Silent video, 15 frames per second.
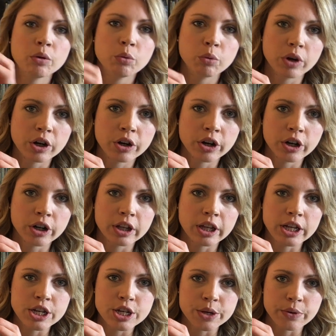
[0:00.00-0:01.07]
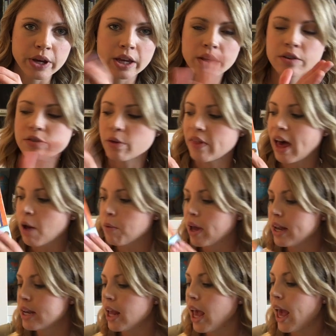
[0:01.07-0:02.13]
currently doing. So that
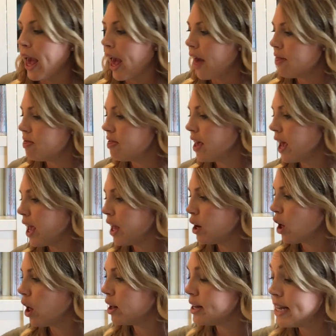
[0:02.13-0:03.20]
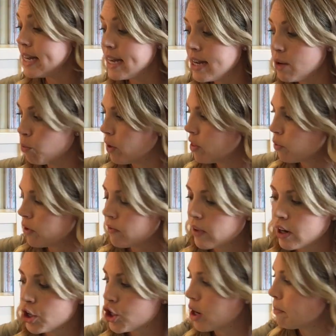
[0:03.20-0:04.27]
one, and then once we
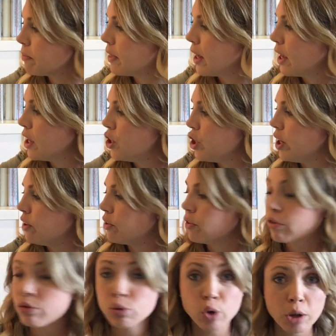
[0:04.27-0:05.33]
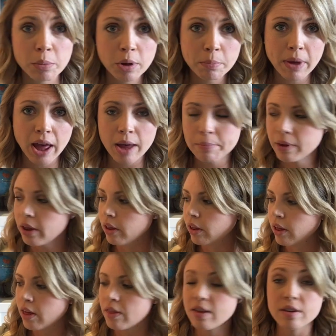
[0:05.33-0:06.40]
finish up the Jesus Storybook Bible
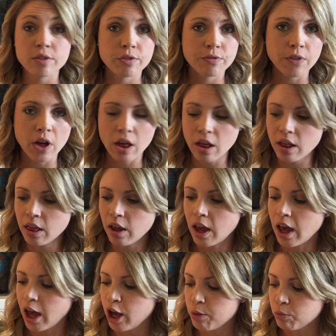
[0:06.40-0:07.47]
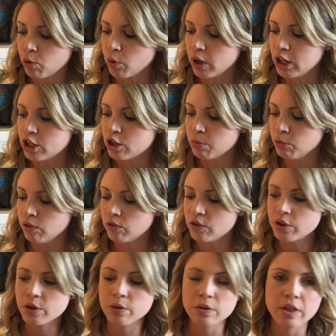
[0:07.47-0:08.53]
this fall, I'm going to move
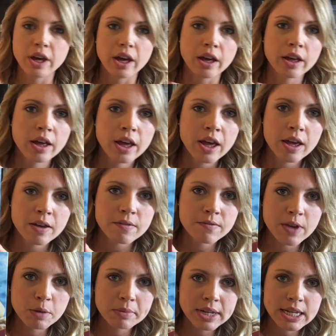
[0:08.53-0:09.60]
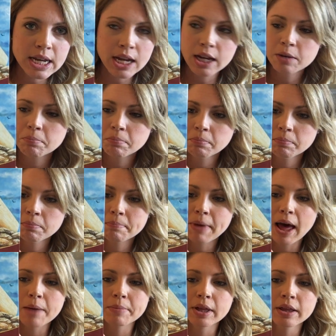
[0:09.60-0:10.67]
to the Family Time
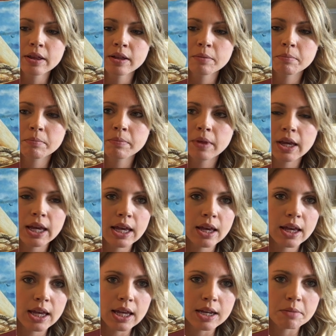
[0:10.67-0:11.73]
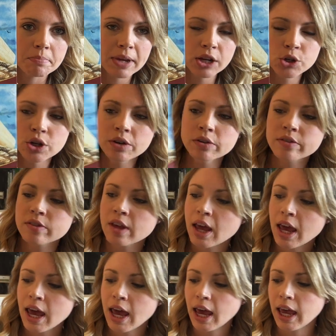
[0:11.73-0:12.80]
Bible in pictures.
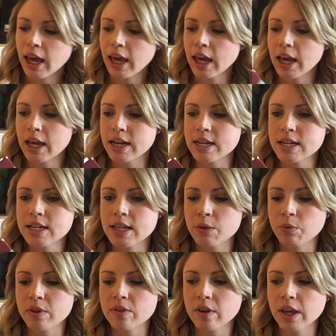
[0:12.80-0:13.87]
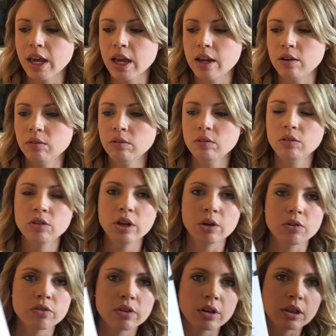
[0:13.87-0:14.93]
And once again,
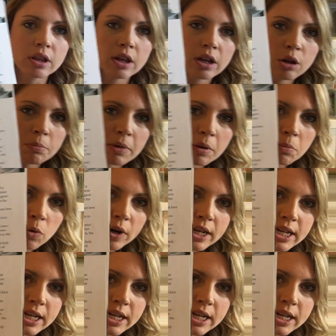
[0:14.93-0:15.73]
just a little bit more